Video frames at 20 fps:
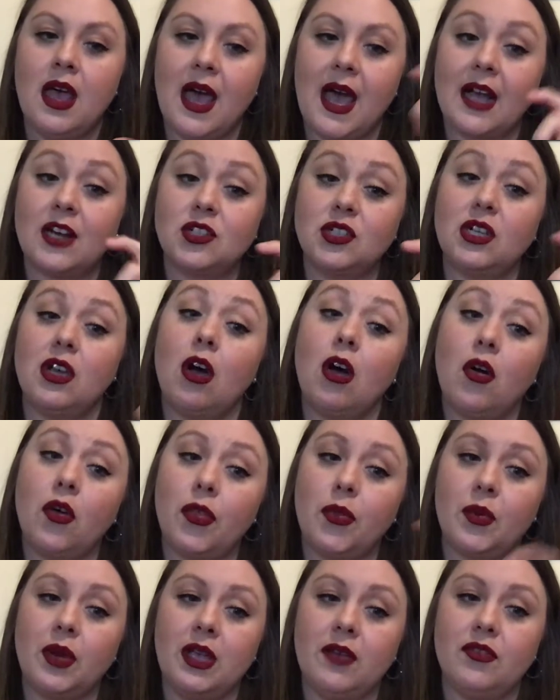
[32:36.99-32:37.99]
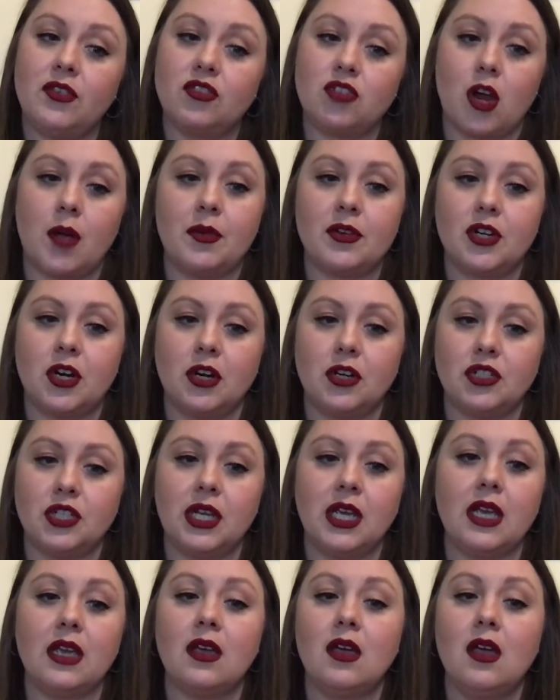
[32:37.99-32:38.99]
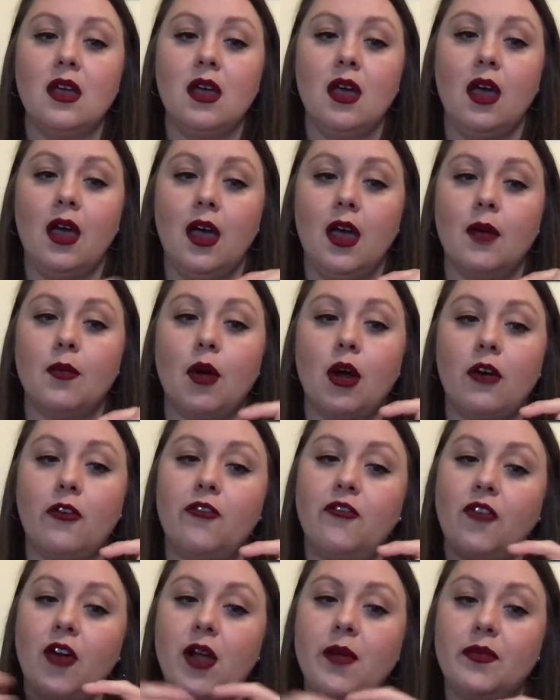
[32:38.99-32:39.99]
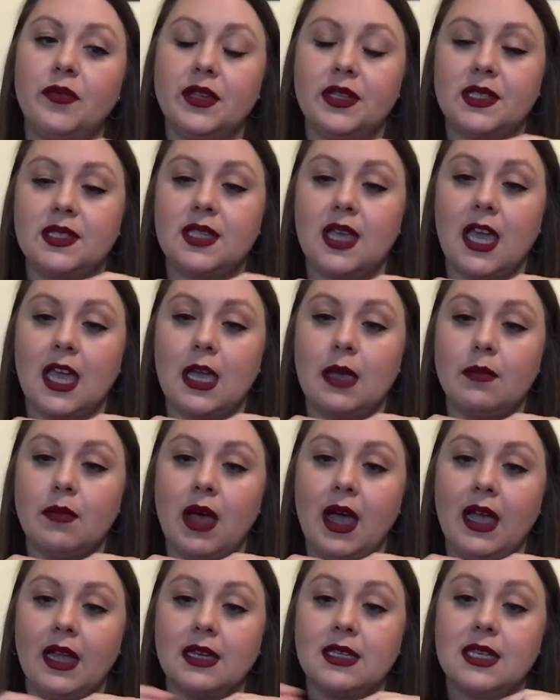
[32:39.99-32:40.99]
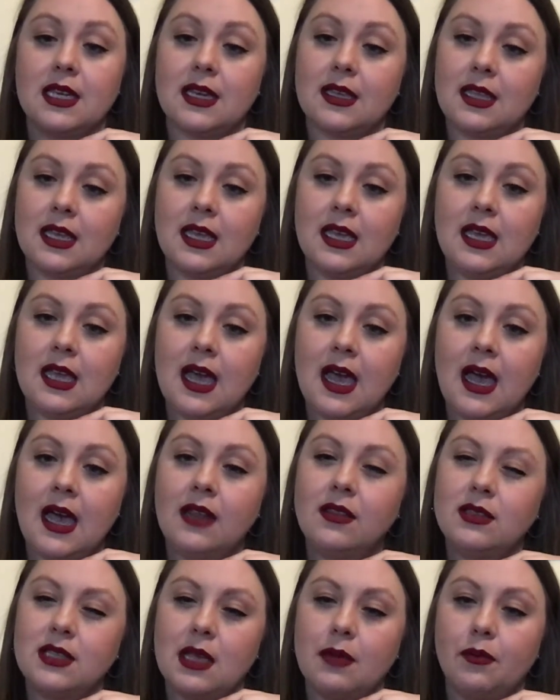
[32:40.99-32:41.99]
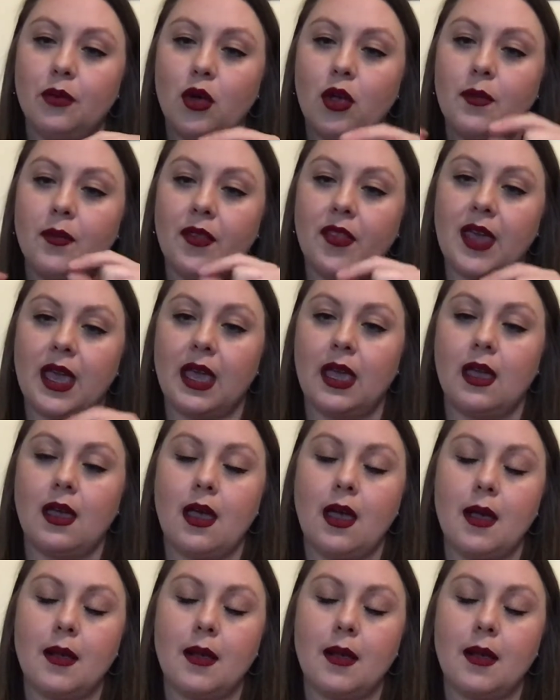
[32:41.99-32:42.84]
Actually, all 3 of the dramaturgy are from the same idea that he had, the same book that they,